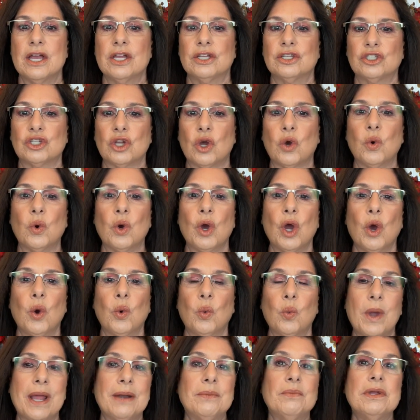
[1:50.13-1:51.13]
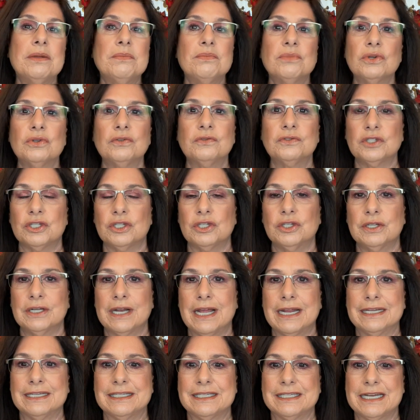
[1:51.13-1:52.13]
So when we moved to
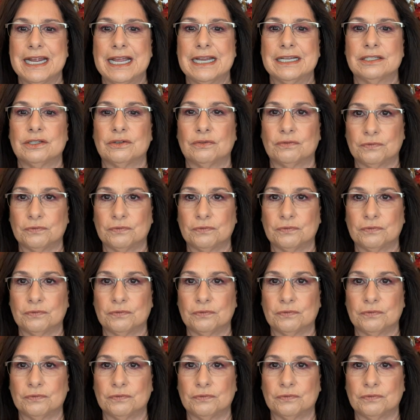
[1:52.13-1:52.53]
United States